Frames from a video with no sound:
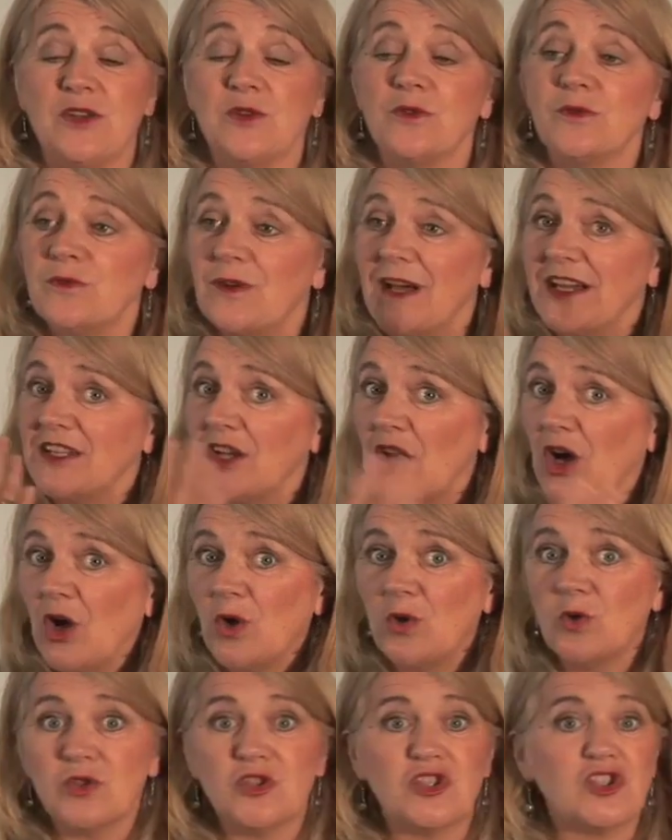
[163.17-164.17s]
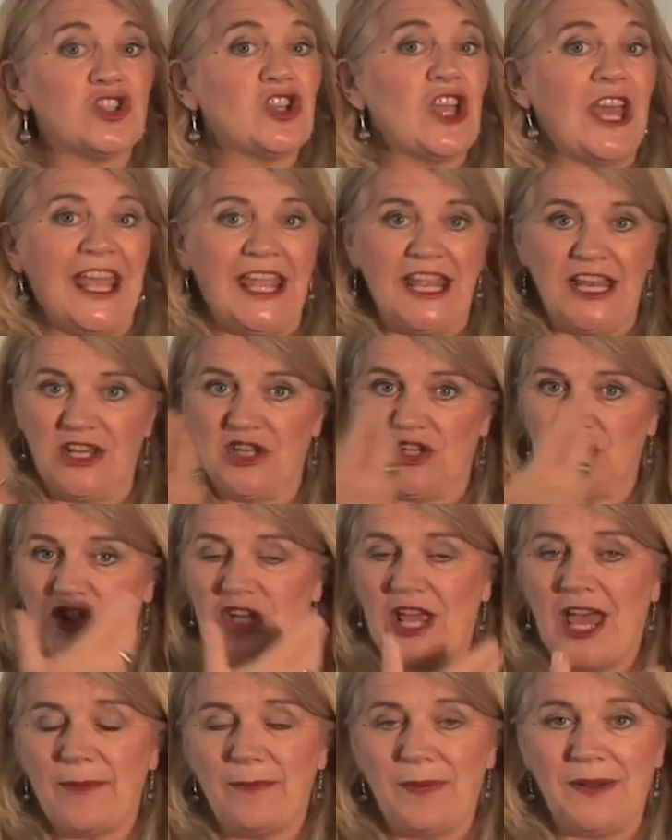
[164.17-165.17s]
you'll find a whole change
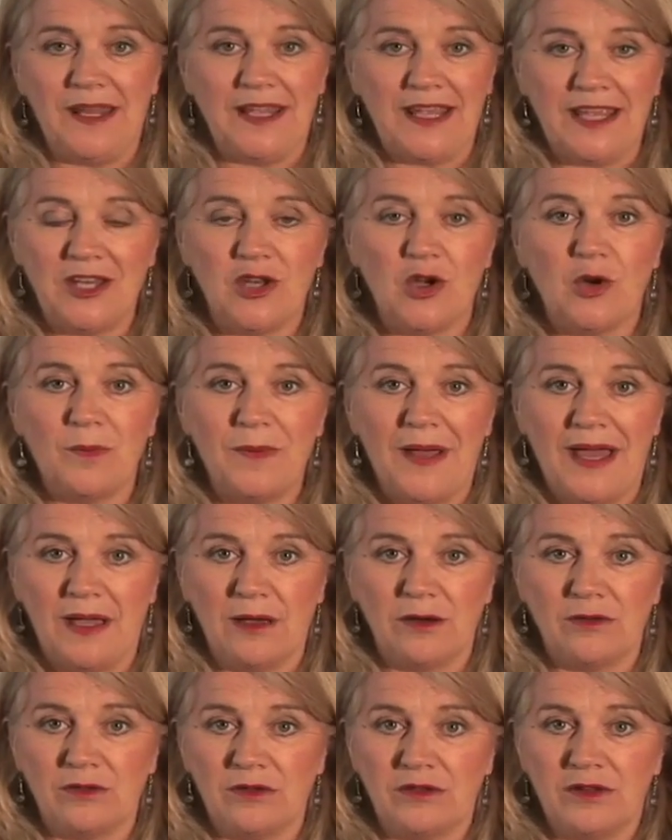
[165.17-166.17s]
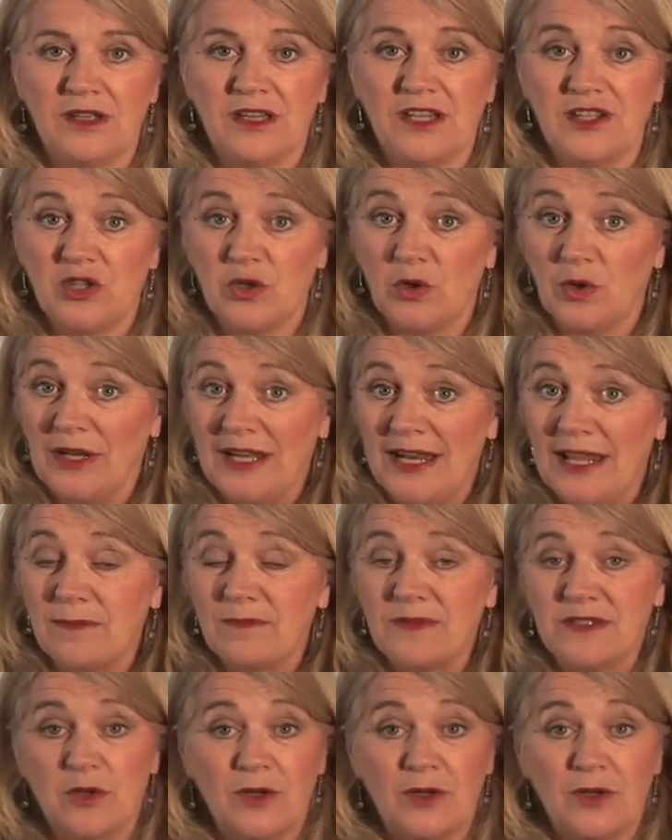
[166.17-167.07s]
happening in your mouth and your lips.